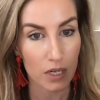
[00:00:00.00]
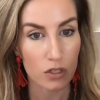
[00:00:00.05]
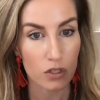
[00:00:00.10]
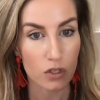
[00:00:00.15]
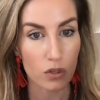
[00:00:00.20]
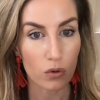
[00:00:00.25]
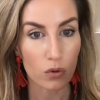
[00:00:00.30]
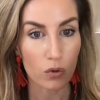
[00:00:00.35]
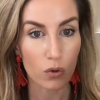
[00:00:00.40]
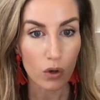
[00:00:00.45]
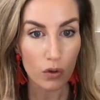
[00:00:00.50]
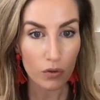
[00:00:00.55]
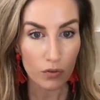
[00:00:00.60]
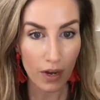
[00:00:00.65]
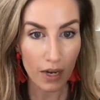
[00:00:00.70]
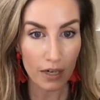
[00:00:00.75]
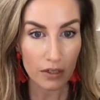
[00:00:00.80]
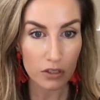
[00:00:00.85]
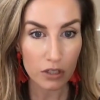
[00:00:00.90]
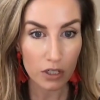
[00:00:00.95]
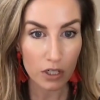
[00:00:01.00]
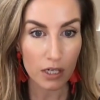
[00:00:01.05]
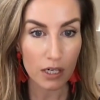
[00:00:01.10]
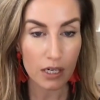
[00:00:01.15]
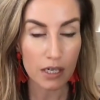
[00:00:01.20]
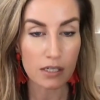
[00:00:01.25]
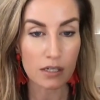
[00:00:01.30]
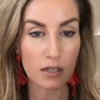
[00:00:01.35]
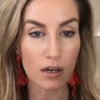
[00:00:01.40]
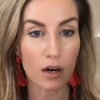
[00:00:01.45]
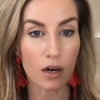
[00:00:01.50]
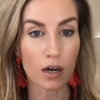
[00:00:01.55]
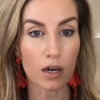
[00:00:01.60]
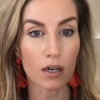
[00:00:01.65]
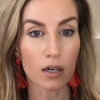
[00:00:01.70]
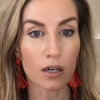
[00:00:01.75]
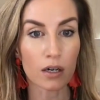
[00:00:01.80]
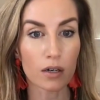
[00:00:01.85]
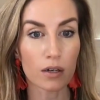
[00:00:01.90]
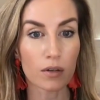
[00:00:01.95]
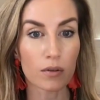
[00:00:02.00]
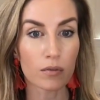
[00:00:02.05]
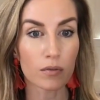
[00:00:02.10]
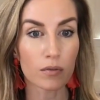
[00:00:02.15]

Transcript: So Growth Factor is our